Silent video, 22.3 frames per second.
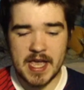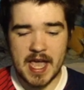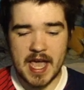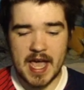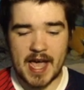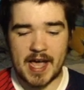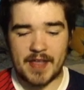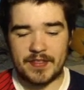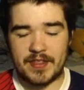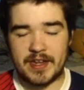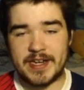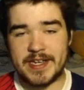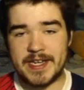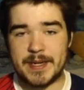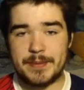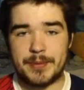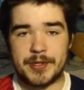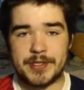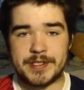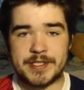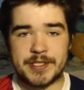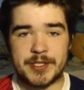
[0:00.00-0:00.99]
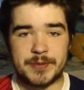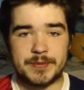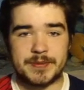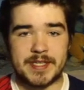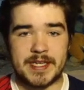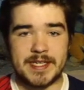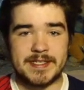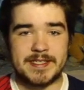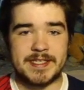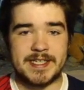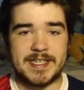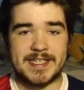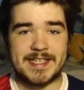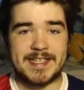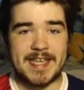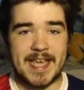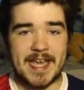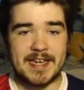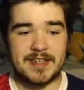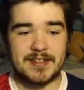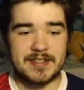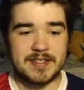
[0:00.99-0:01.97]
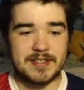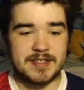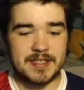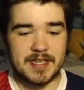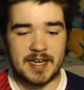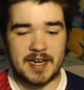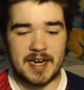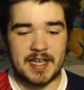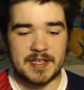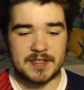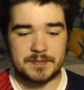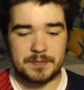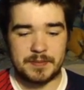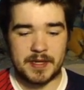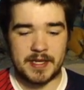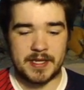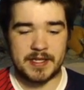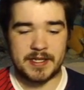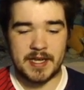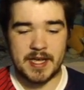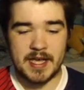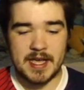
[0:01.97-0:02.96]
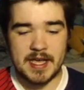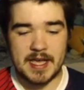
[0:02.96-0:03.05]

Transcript: and the leaderboards had updated again since I last played,